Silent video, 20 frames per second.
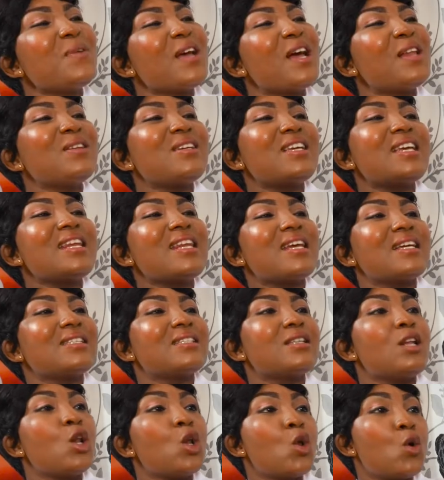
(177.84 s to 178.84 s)
we are looking
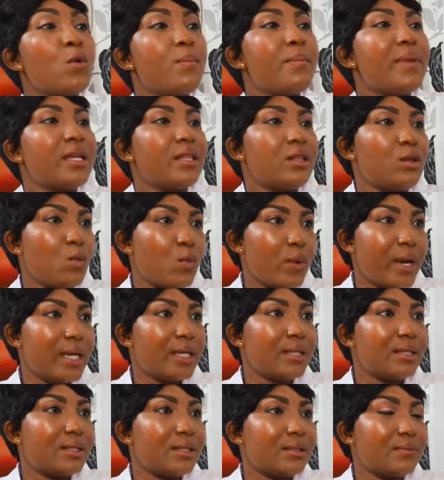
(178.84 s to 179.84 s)
at low birth
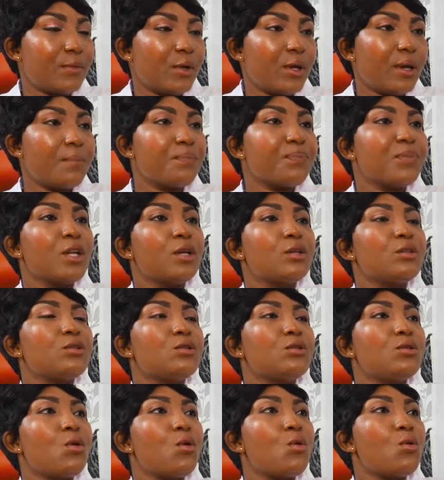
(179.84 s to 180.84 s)
weight. Okay.
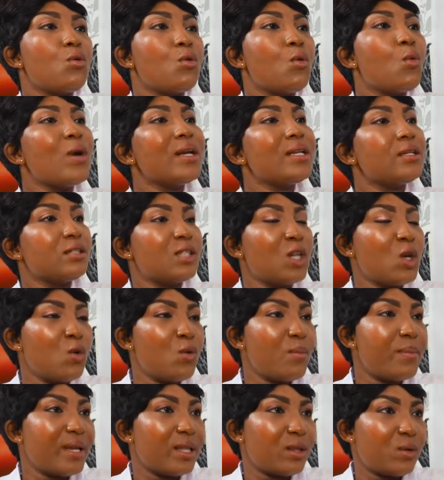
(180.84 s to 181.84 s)
So what is
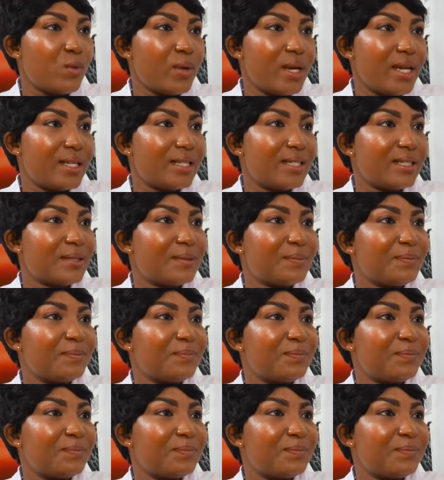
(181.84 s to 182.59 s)
low birth weight?